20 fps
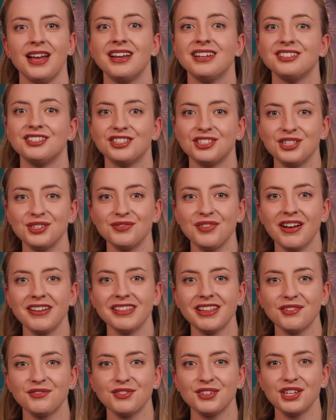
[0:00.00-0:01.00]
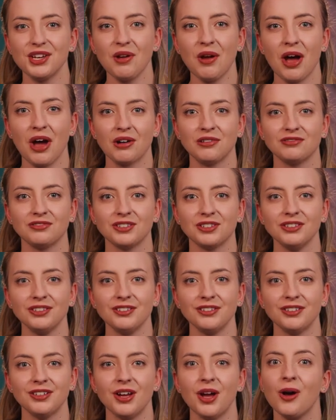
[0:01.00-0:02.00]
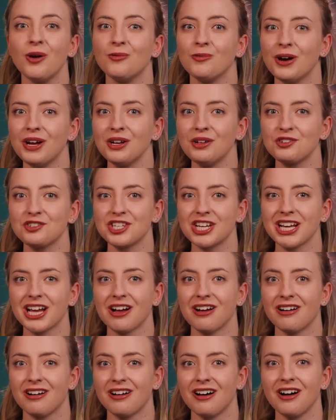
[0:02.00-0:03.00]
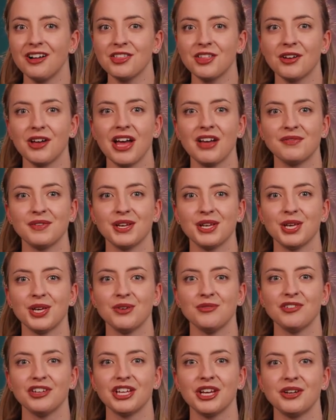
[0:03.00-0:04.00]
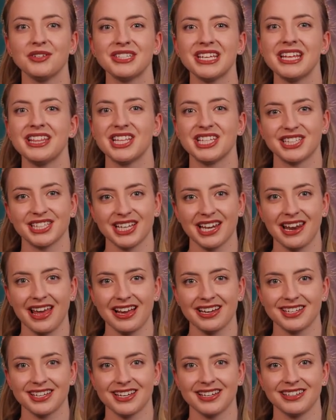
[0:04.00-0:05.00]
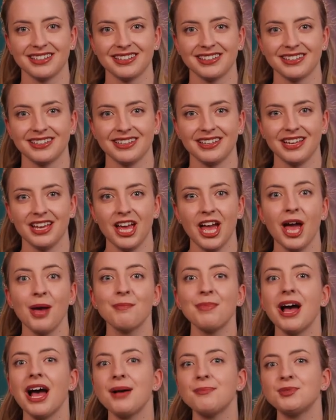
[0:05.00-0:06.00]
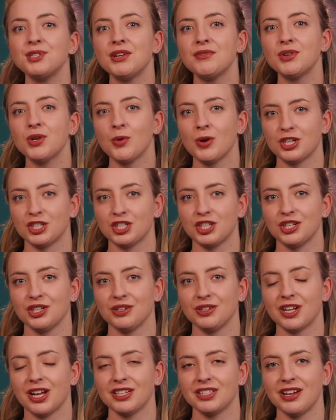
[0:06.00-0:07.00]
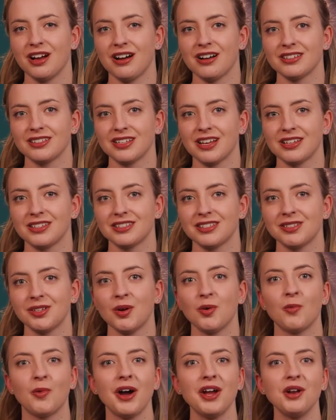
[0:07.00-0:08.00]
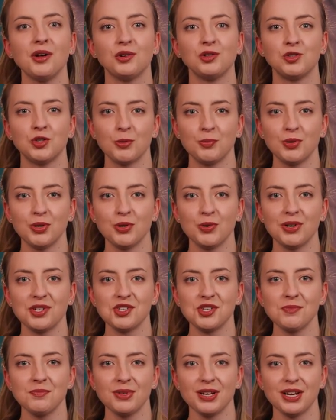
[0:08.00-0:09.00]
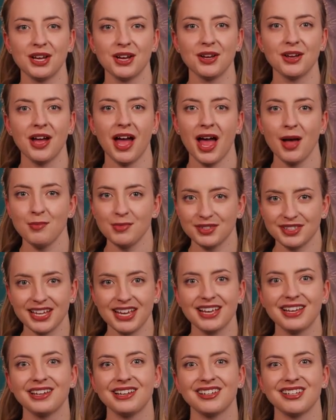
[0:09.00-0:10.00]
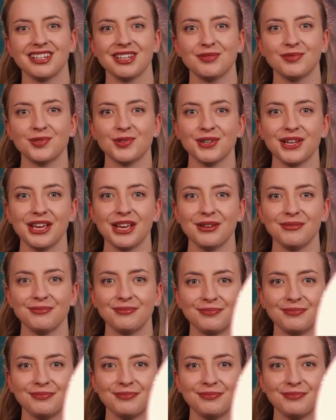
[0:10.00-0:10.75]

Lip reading: Did you find that video helpful? Why not check out our other FAQ videos in this collection? Perhaps you have a question you'd like to ask us. Why not drop your question below and we'll take a look at it for you.